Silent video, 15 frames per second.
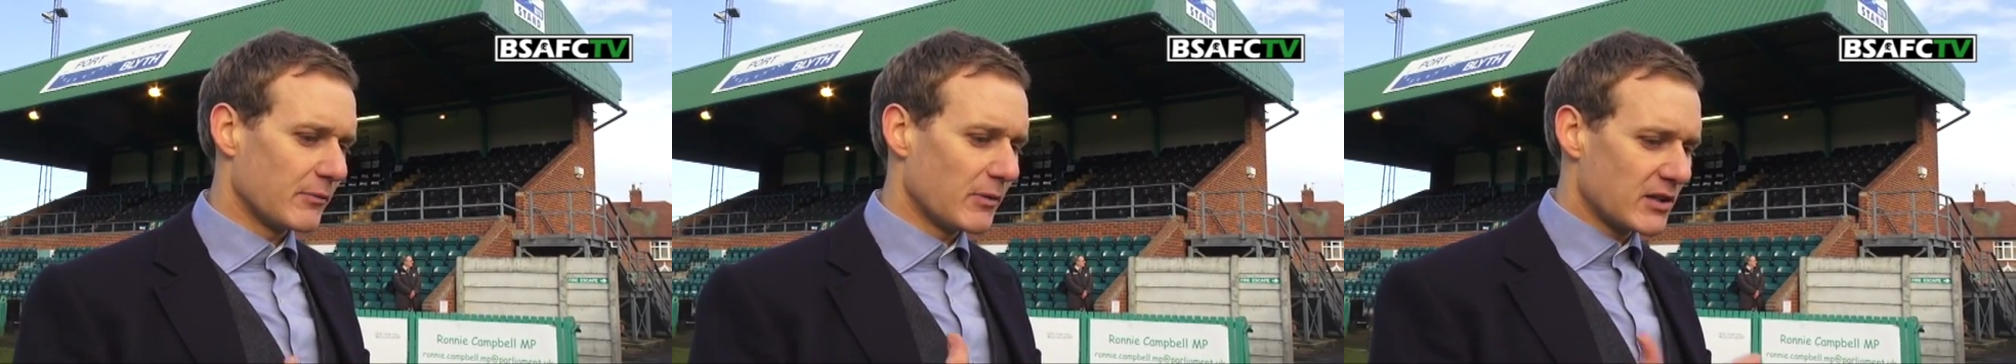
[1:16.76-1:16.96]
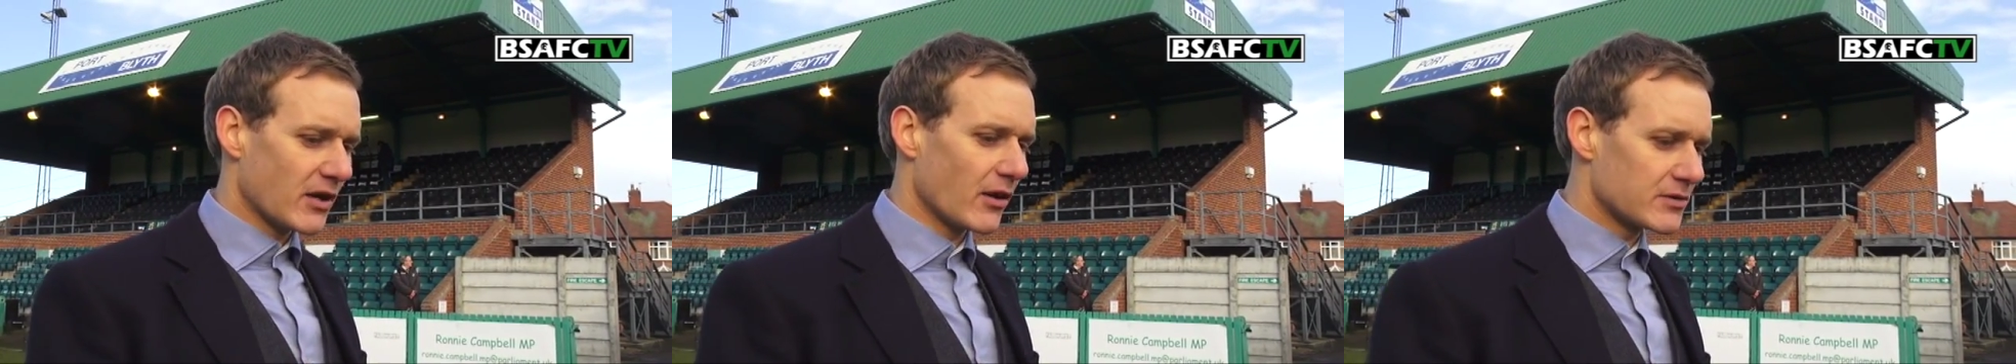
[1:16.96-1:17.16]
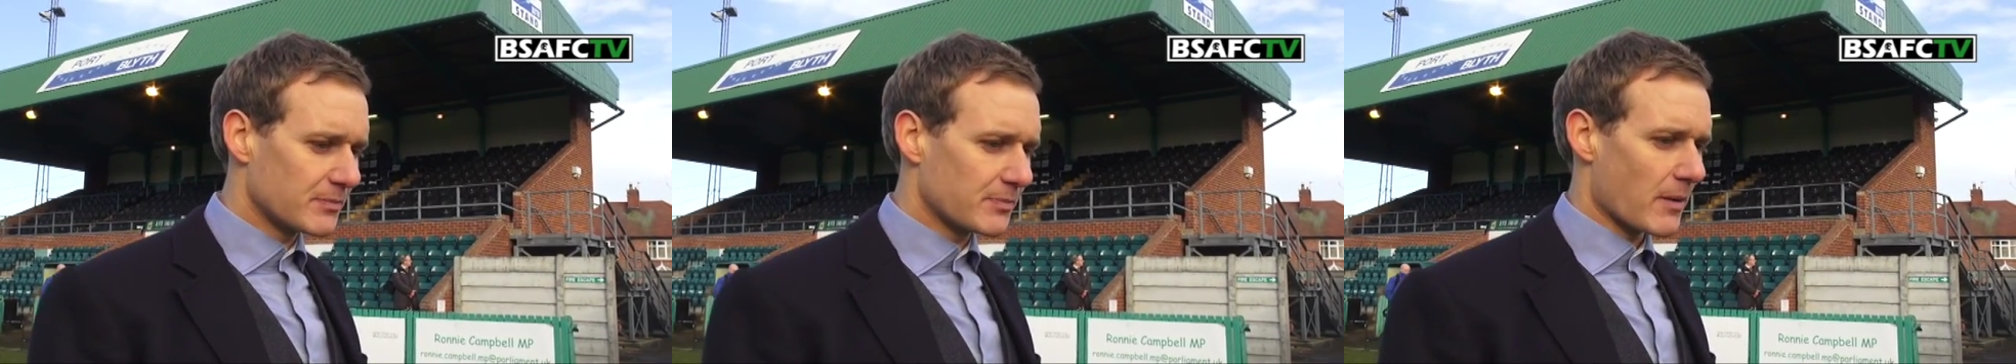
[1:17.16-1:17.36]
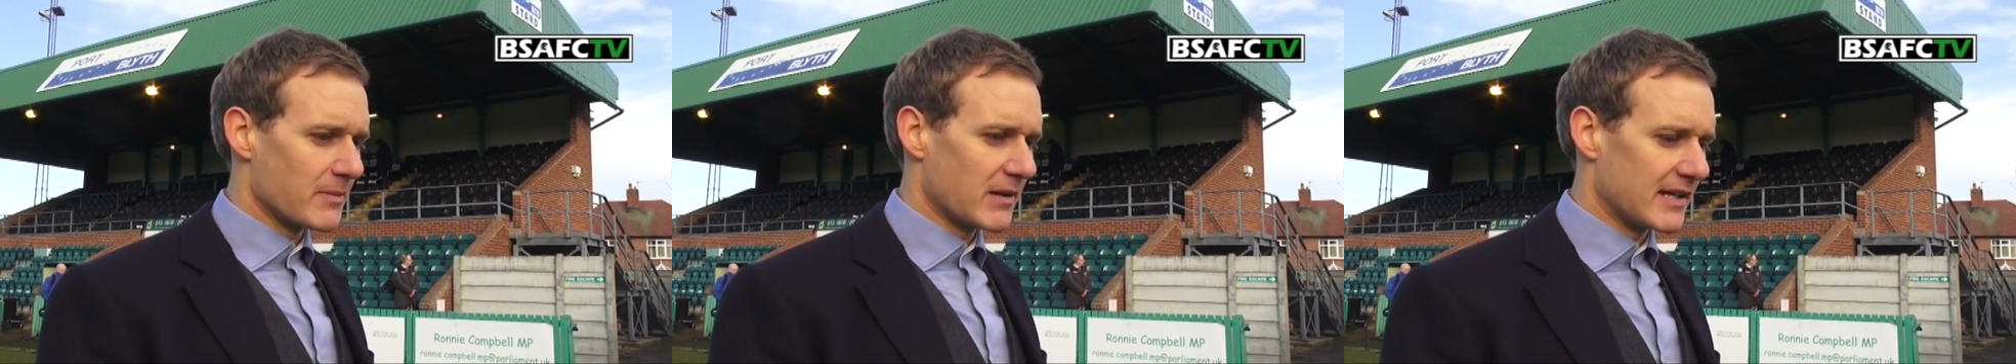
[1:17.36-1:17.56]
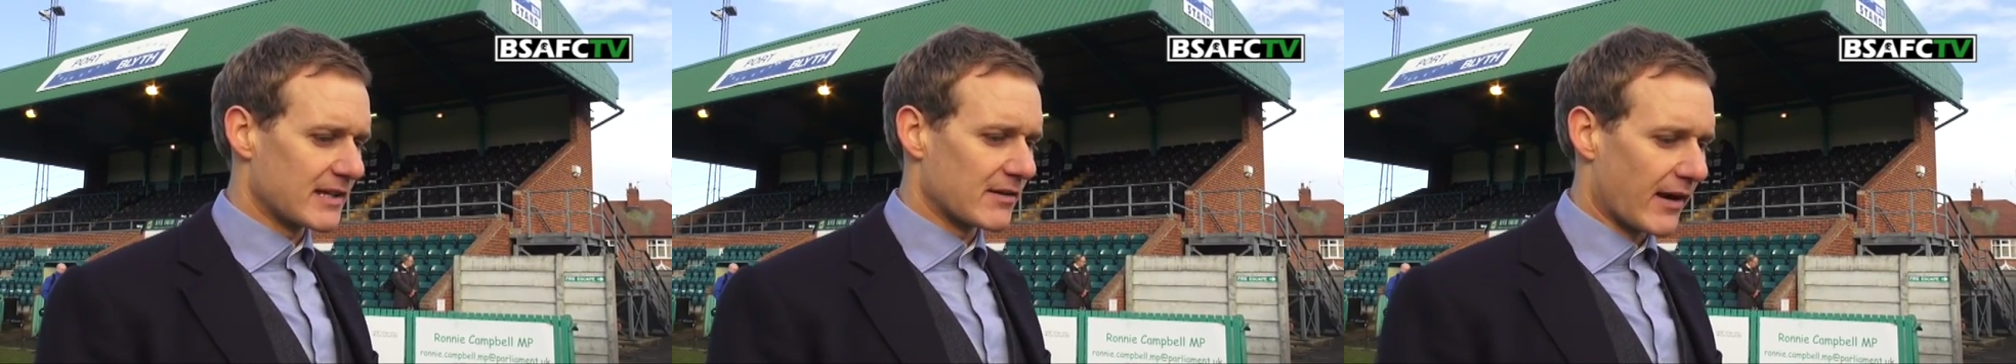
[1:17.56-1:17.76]
when you go to
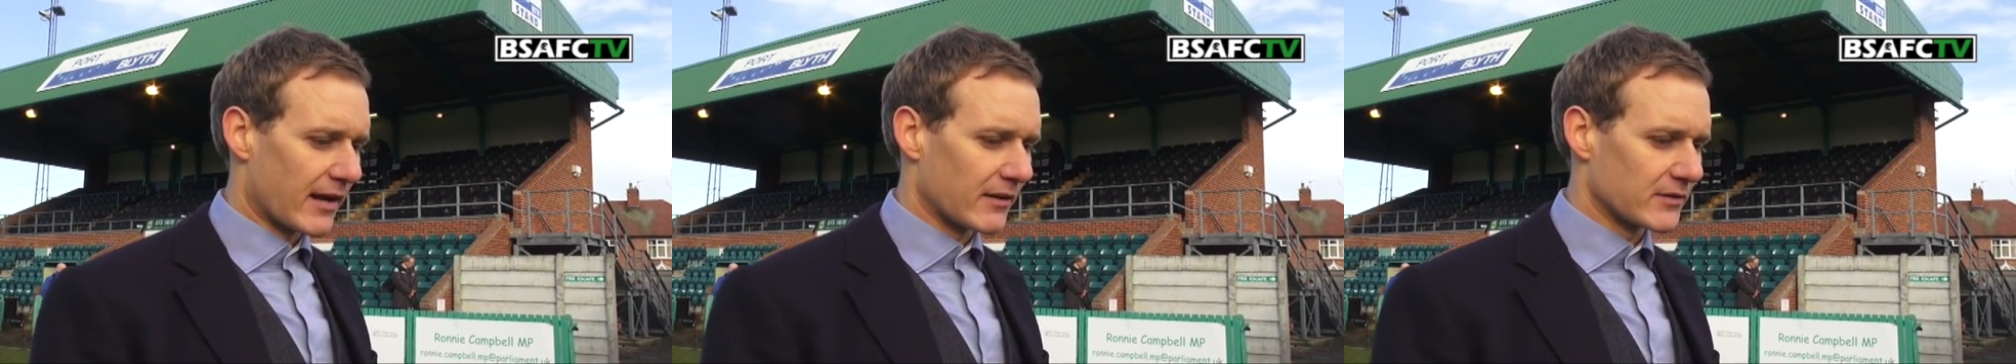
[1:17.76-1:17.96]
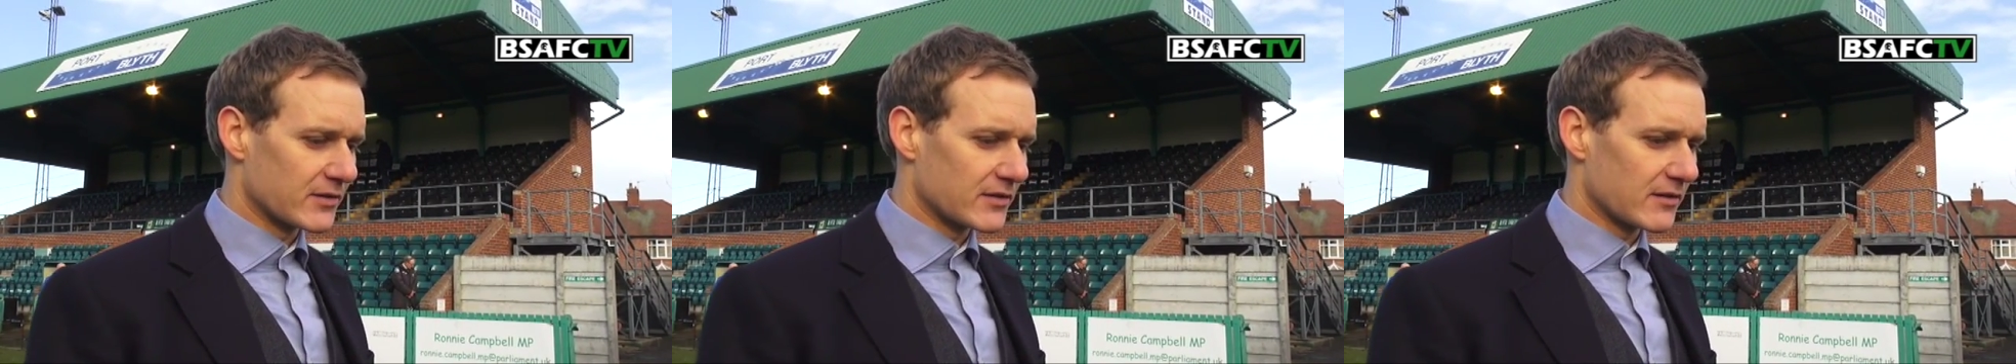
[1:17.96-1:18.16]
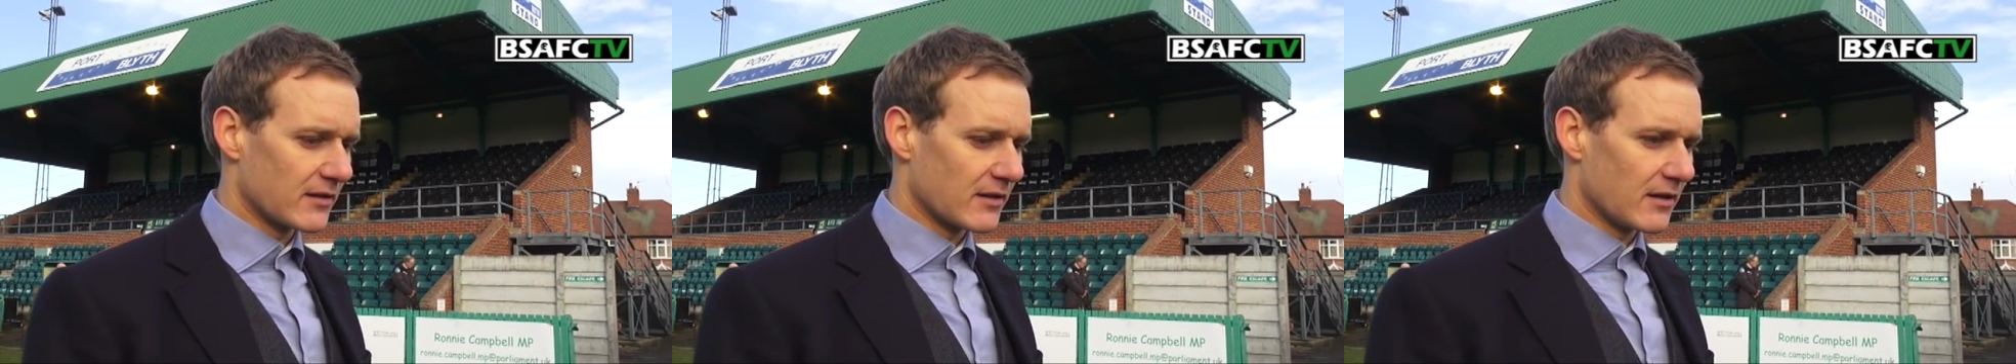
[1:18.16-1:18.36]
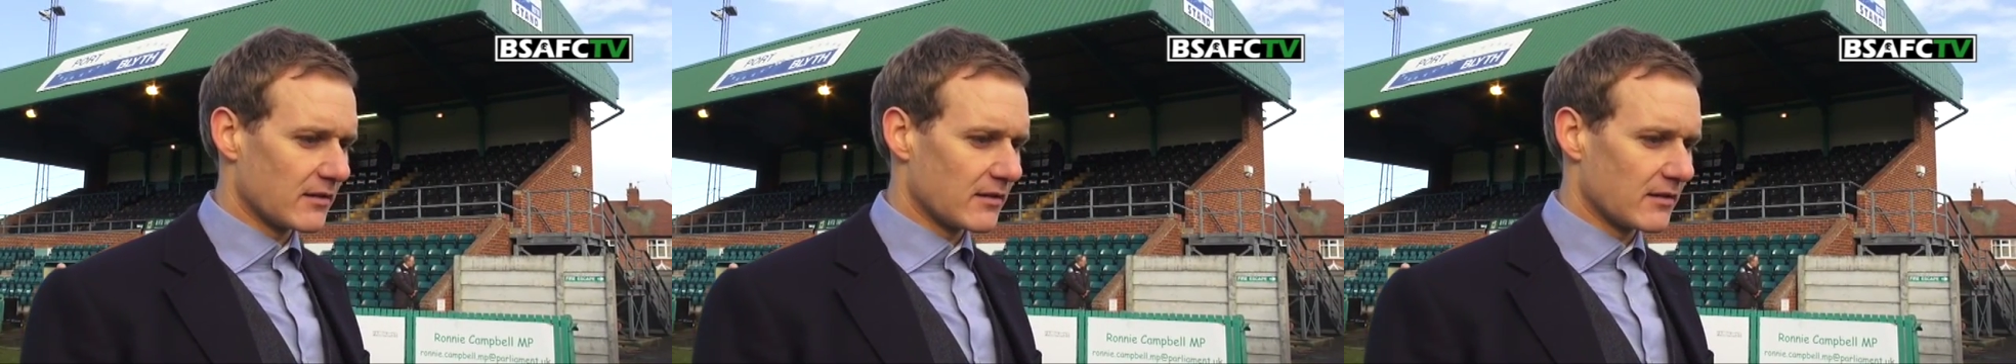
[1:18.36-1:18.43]
Premier League grounds,